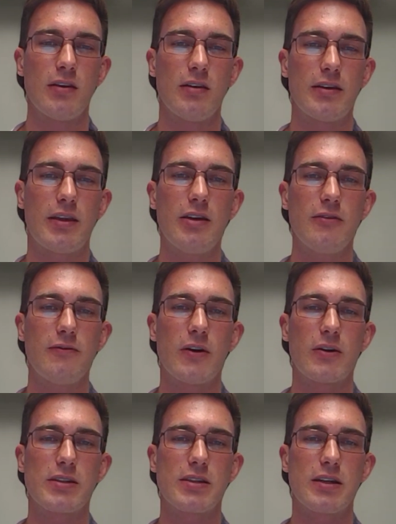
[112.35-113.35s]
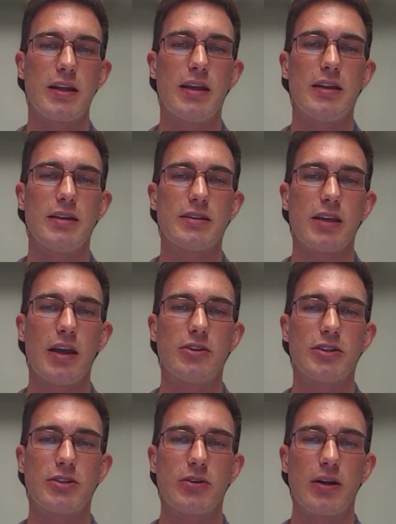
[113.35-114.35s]
Nikhil focused on India's
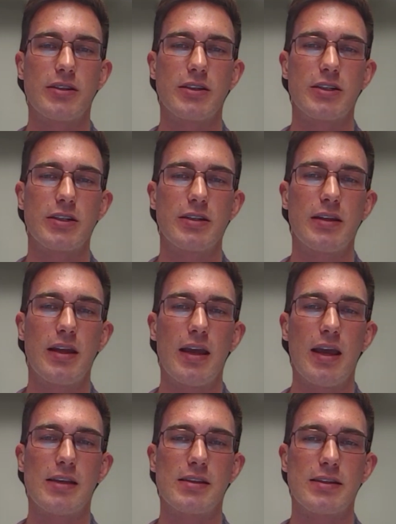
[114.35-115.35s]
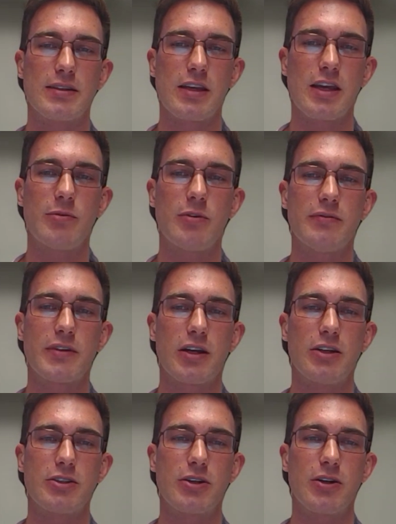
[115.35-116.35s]
energy transition as an example of a
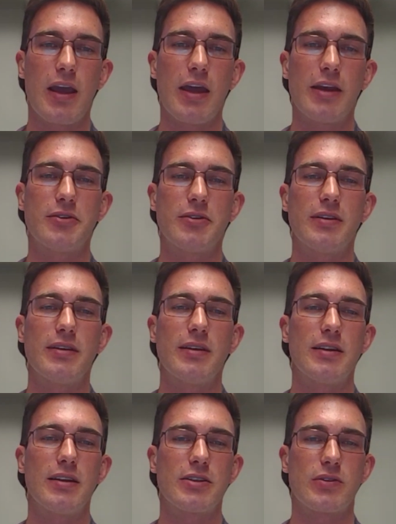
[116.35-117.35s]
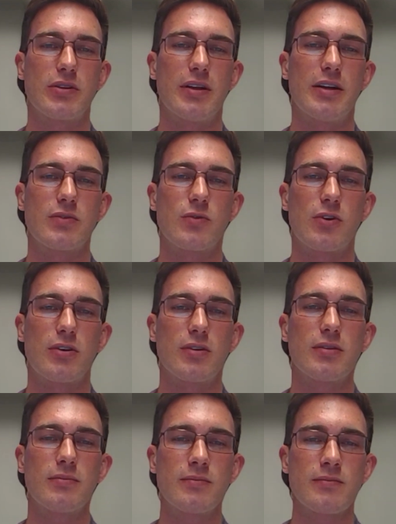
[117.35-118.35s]
country entering the industrialized world.